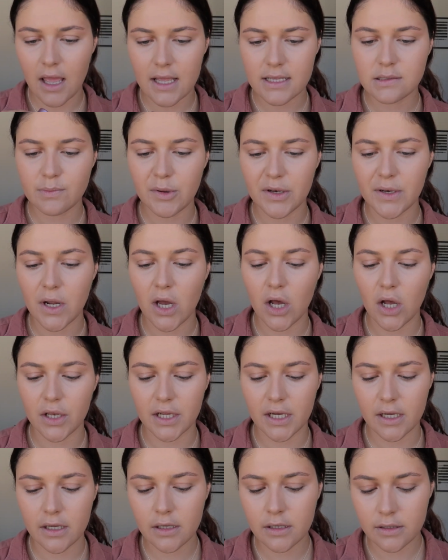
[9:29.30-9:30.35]
is
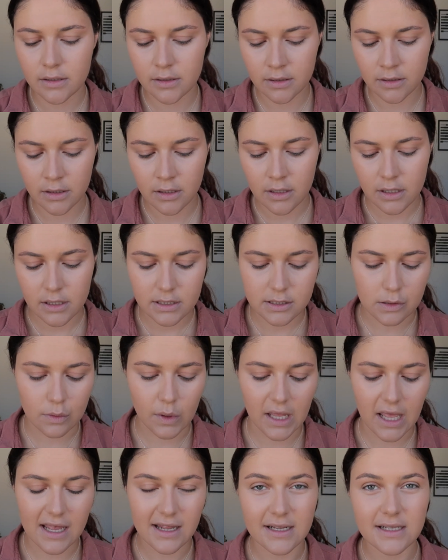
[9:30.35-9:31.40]
Banana, so
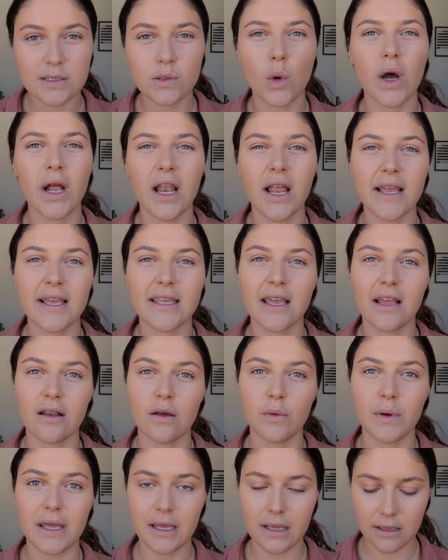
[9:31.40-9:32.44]
again it's quite like
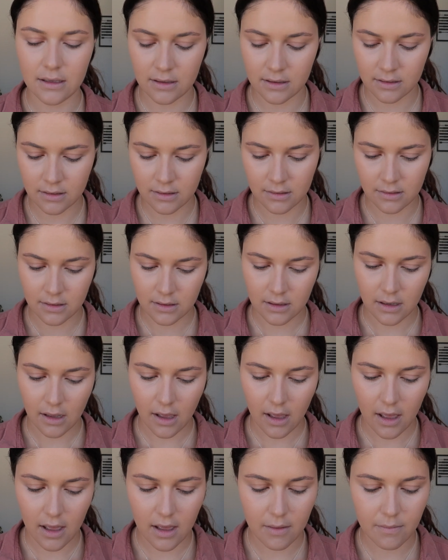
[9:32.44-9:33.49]
yellowy.
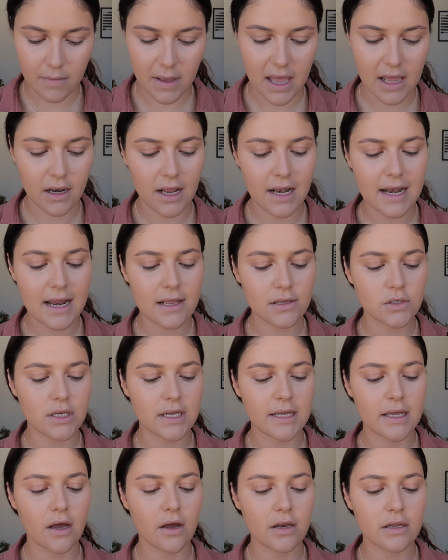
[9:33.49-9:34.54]
And I
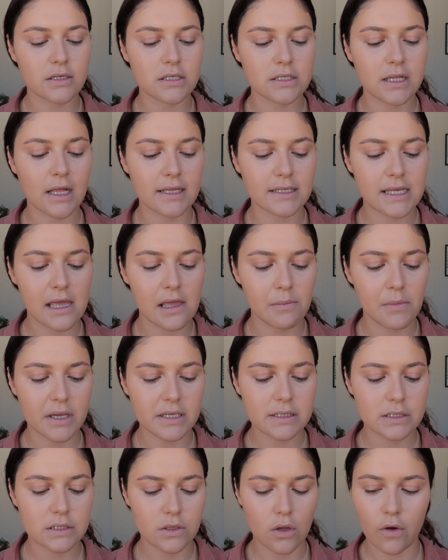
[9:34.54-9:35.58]
literally kind of just like take my
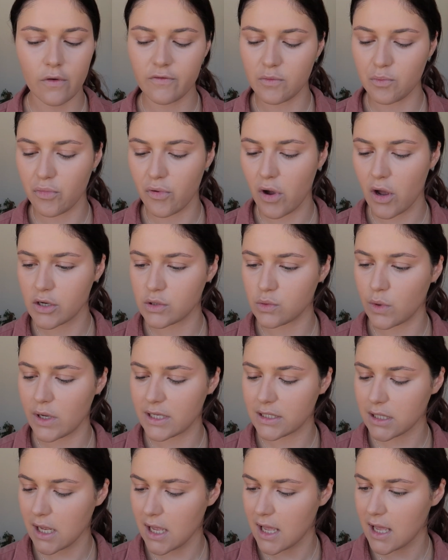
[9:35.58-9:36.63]
soft brush,
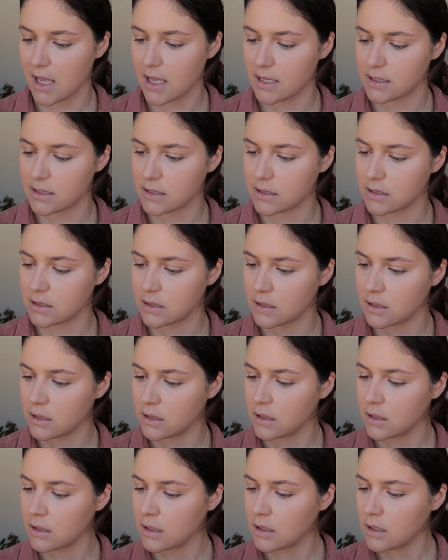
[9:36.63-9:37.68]
which is
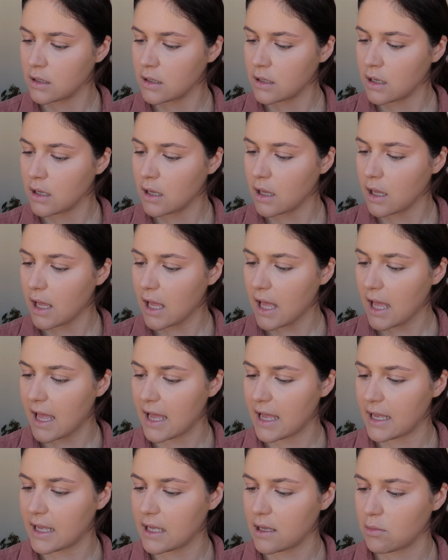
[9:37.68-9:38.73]

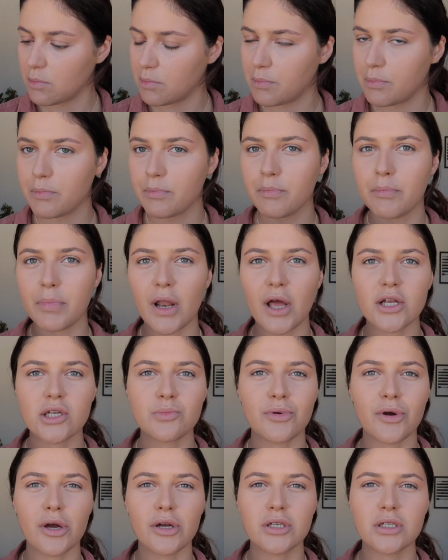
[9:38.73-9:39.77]
a
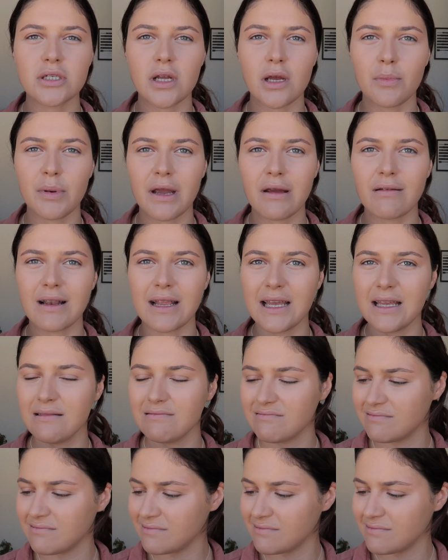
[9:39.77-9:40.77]
blush brush apparently,